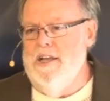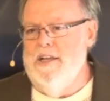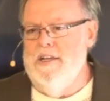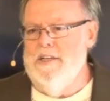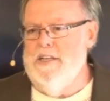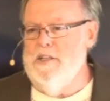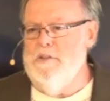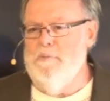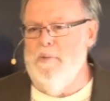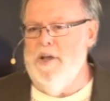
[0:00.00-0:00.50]

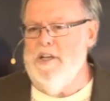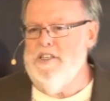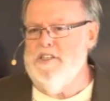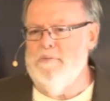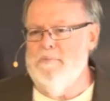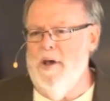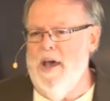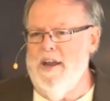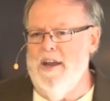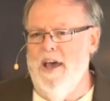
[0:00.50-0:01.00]
to the best of
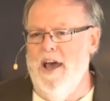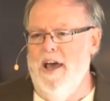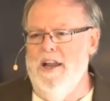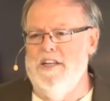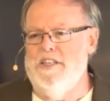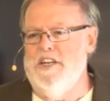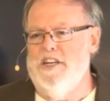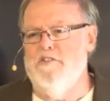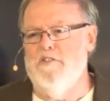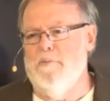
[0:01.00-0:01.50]
my
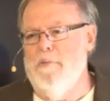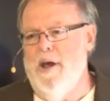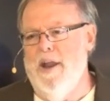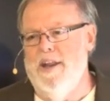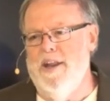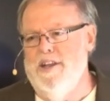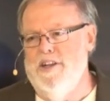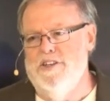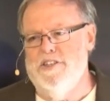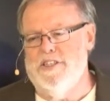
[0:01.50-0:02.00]
knowledge, everybody
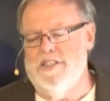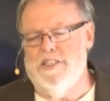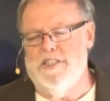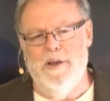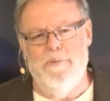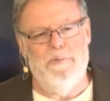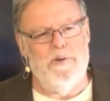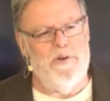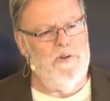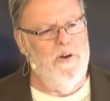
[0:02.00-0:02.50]
here has
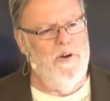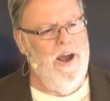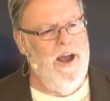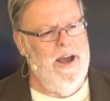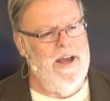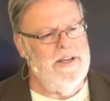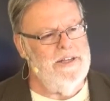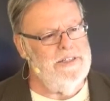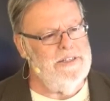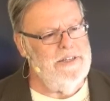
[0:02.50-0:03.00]
accepted
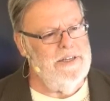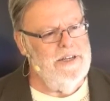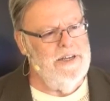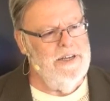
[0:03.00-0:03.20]
Christ.